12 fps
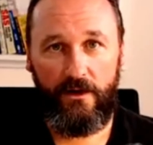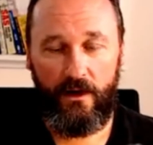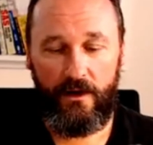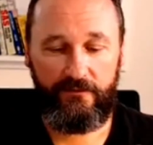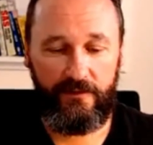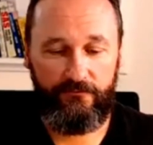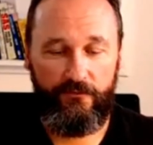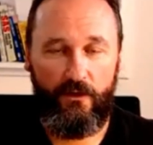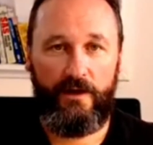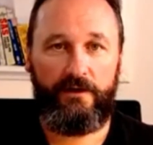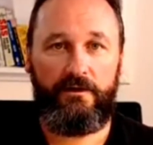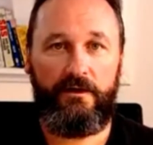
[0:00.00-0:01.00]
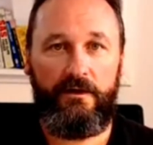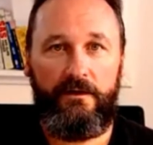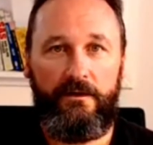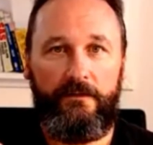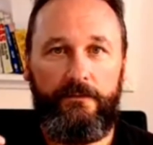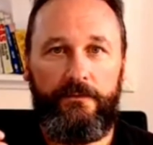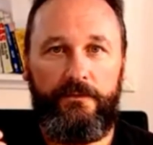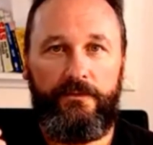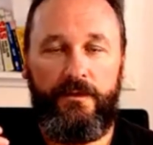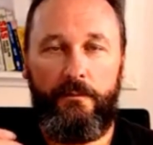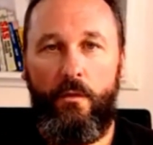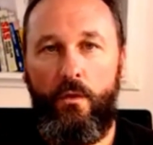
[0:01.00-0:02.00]
I actually find
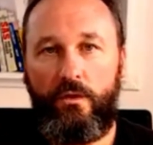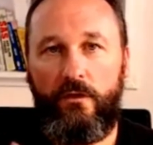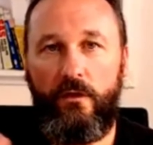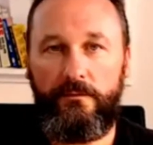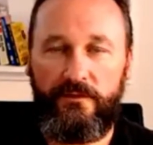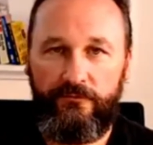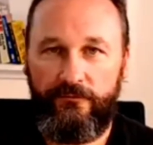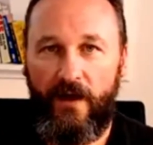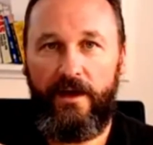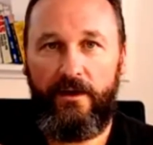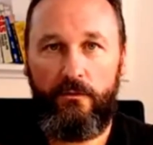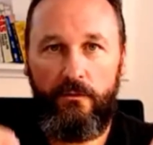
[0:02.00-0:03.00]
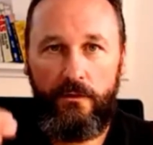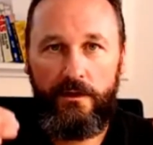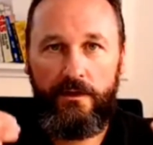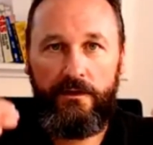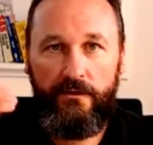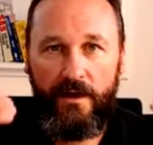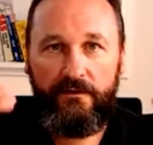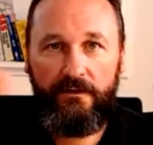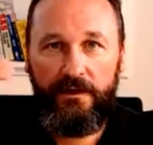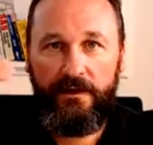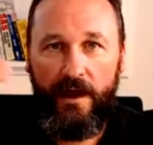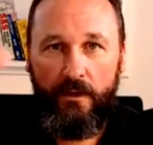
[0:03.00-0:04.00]
the more times you fail, you're
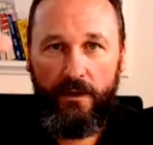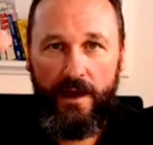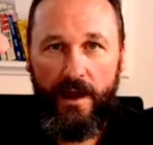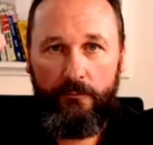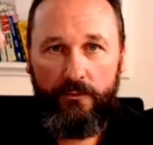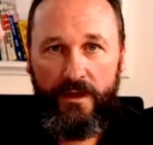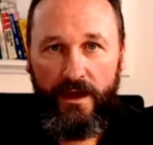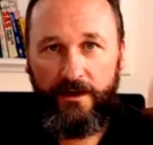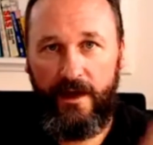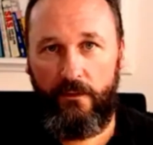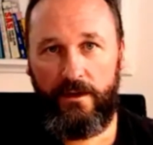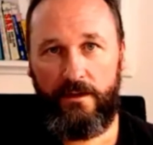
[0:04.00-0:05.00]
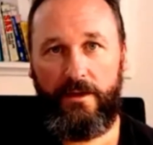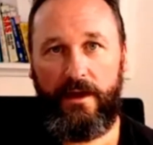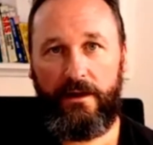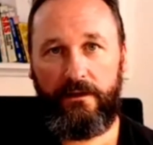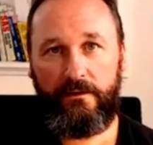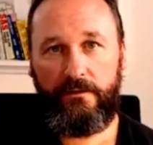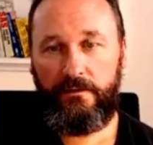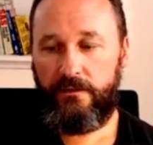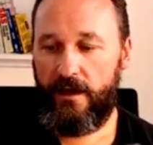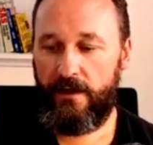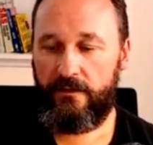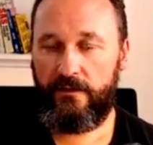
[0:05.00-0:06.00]
actually going up without knowing about it.
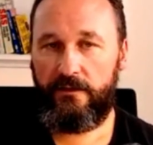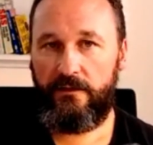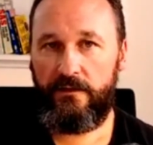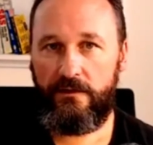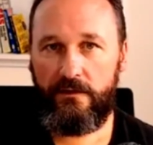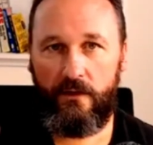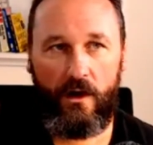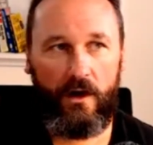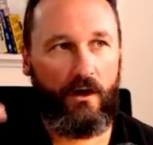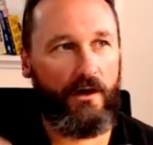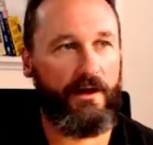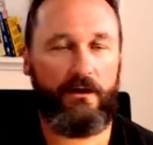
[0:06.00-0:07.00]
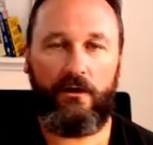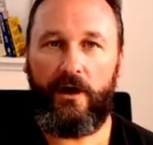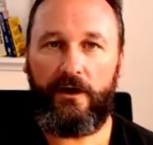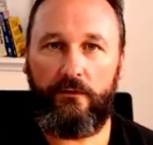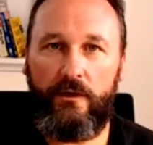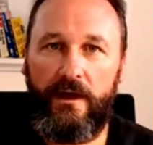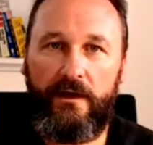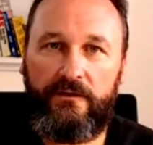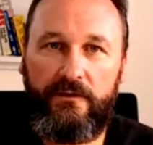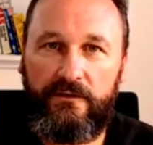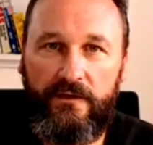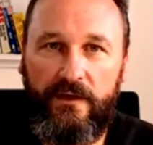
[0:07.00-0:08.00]
I don't like looking at
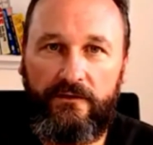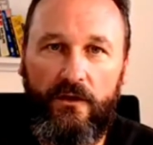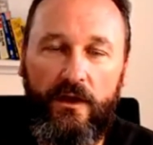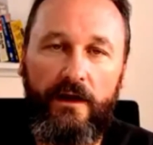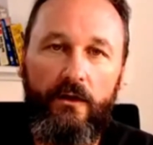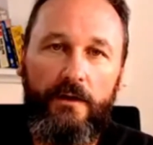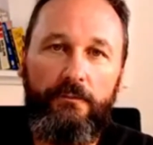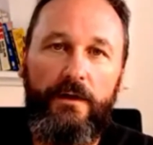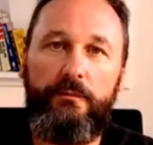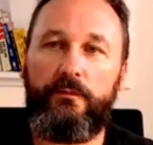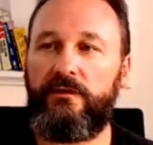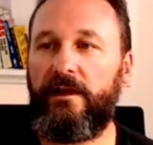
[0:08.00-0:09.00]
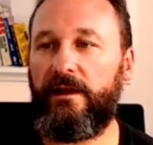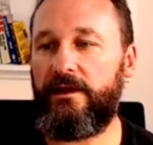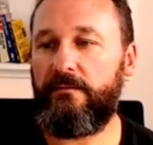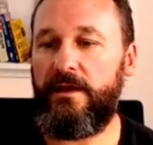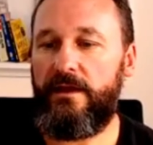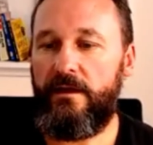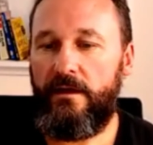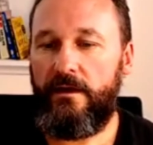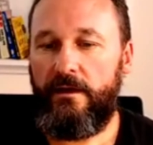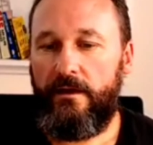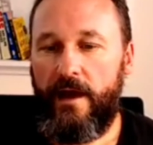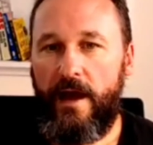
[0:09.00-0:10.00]
success. I don't like people telling me,
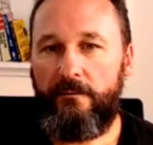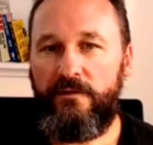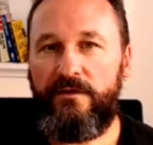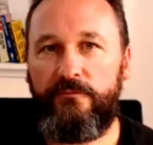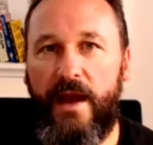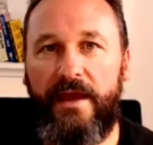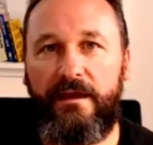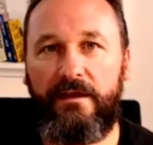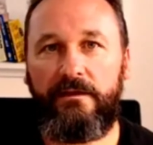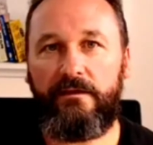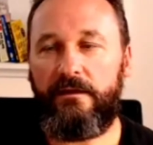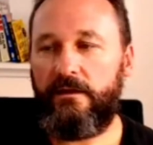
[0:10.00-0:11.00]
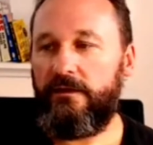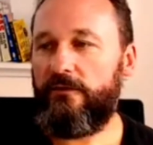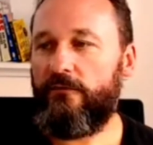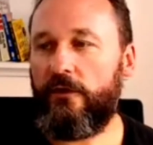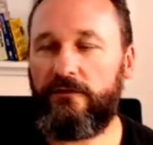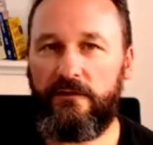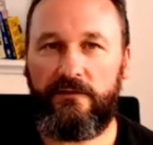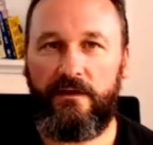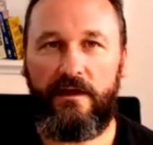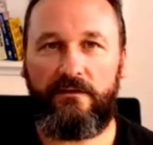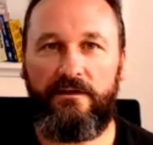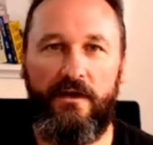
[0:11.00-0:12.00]
you've made it, you've got
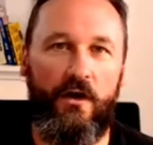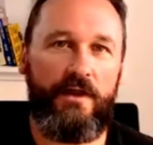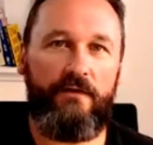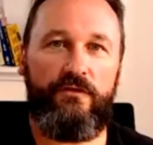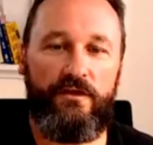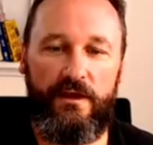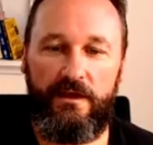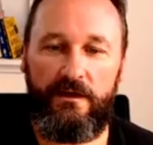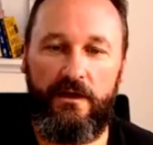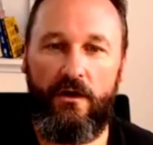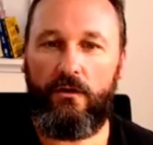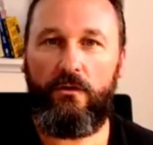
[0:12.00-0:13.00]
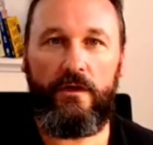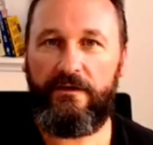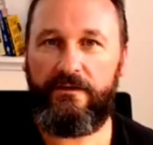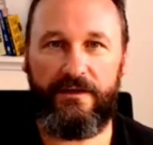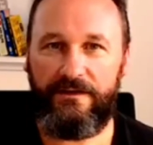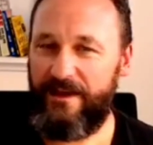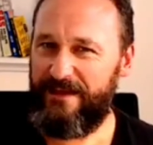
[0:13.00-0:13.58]
success, you got everything, you got all these things.